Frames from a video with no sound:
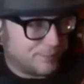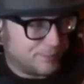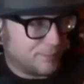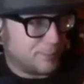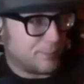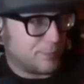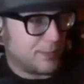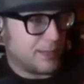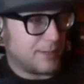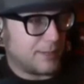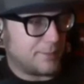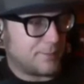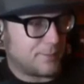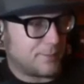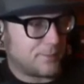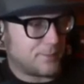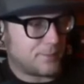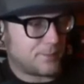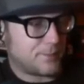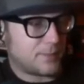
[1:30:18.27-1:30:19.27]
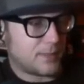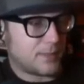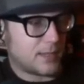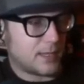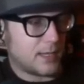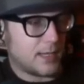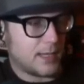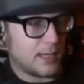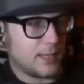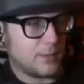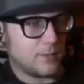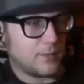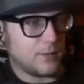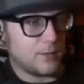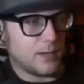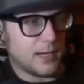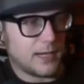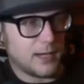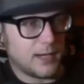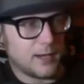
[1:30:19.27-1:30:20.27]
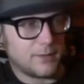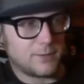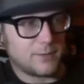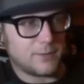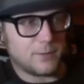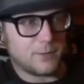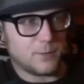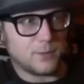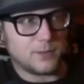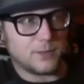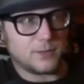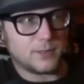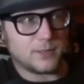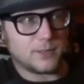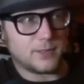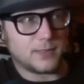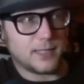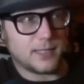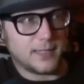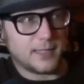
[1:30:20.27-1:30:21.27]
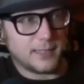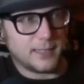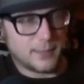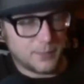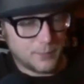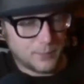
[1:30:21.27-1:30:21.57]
Yeah. But I often wondered, like,